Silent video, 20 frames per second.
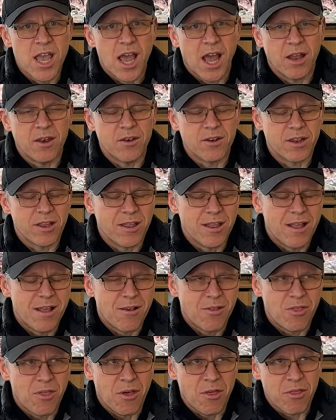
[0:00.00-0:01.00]
And
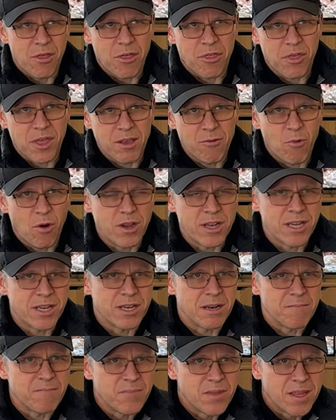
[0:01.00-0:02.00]
the thing what you'd